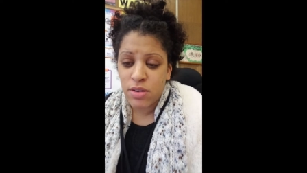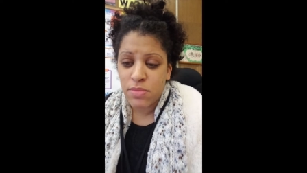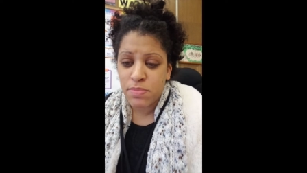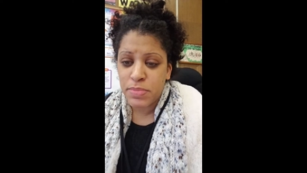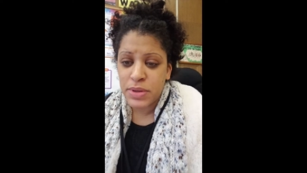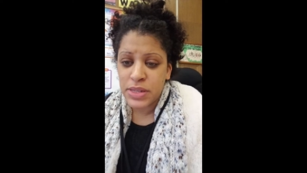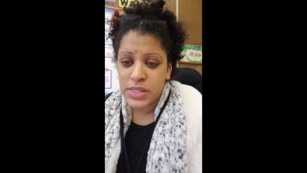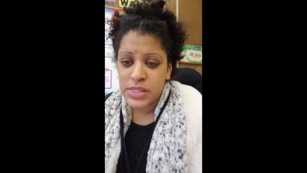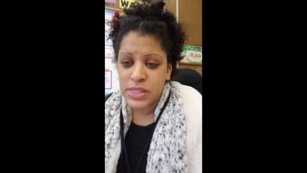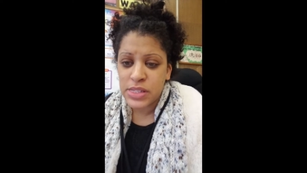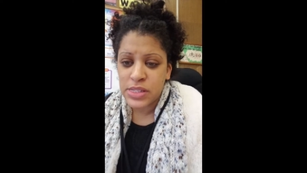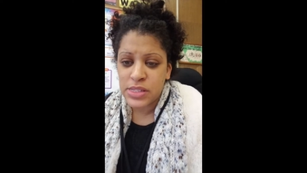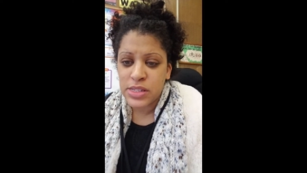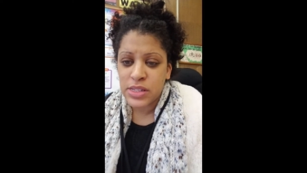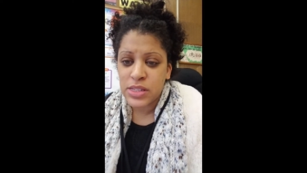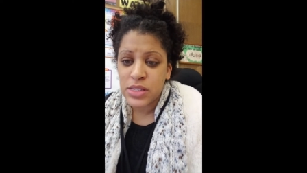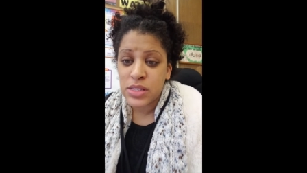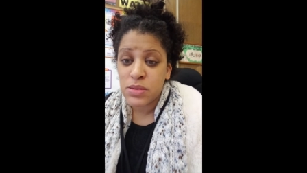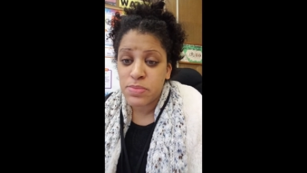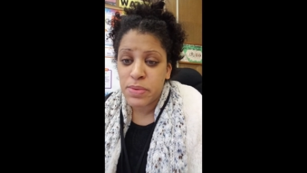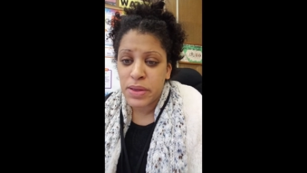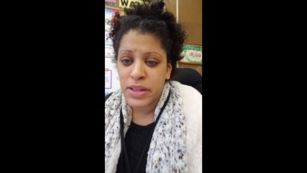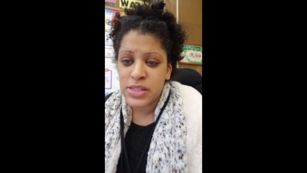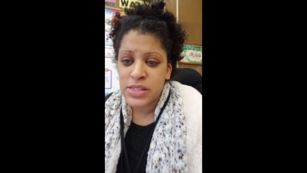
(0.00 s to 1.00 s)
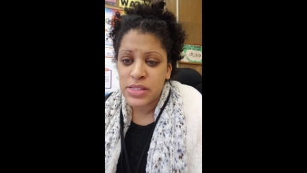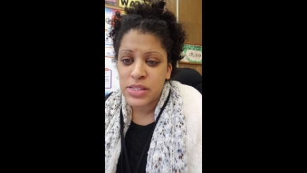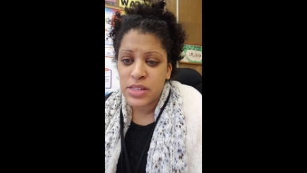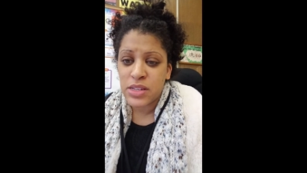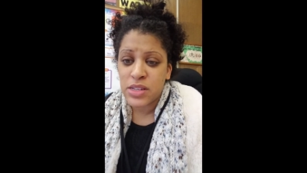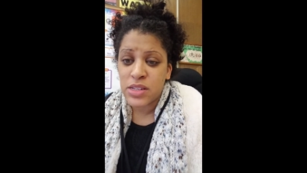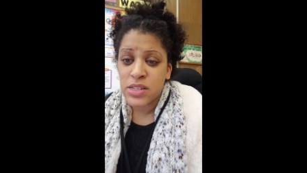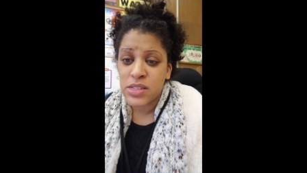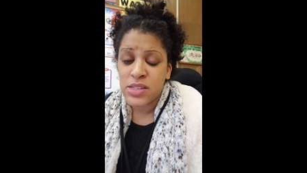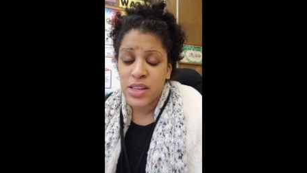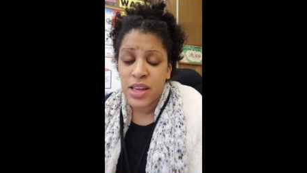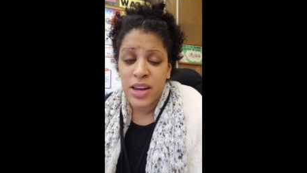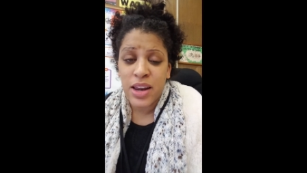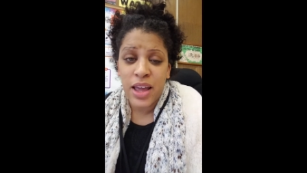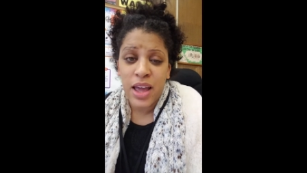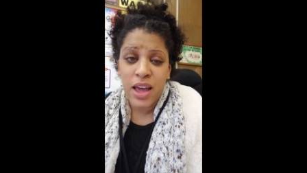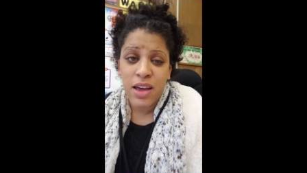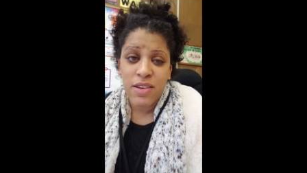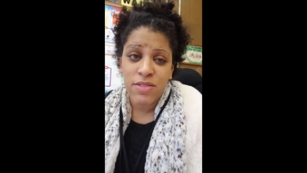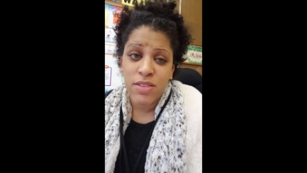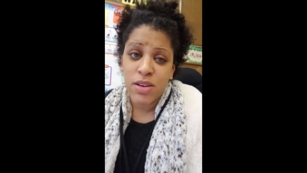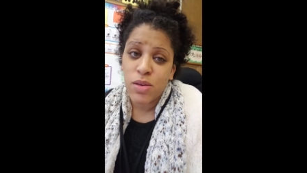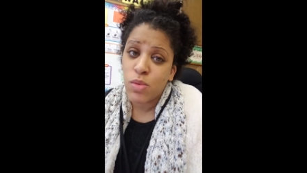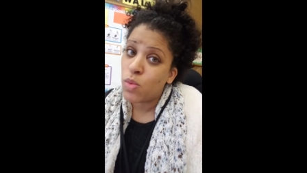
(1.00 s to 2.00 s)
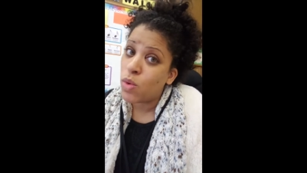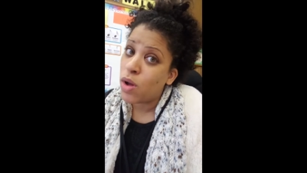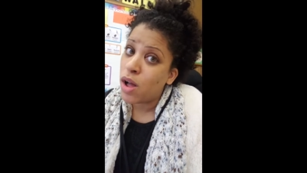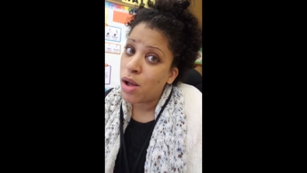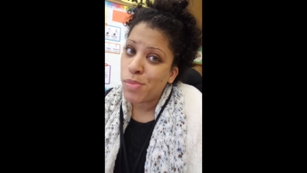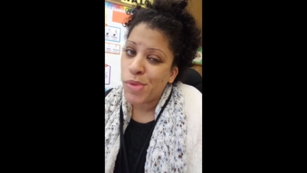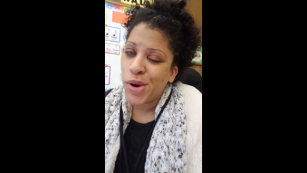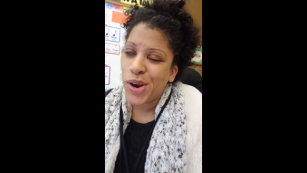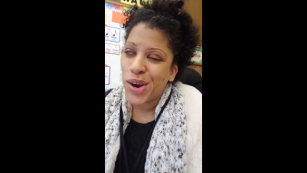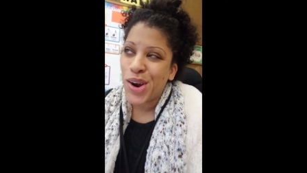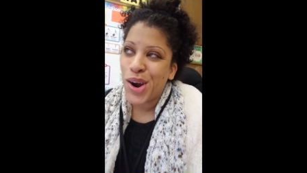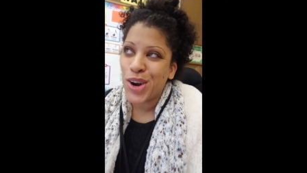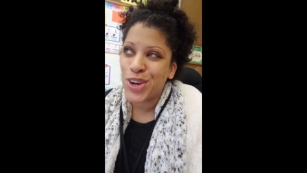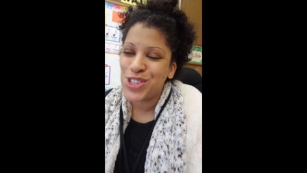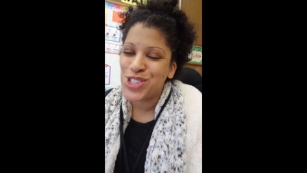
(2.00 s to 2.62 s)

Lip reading: business expenses, and I have a Walmart card.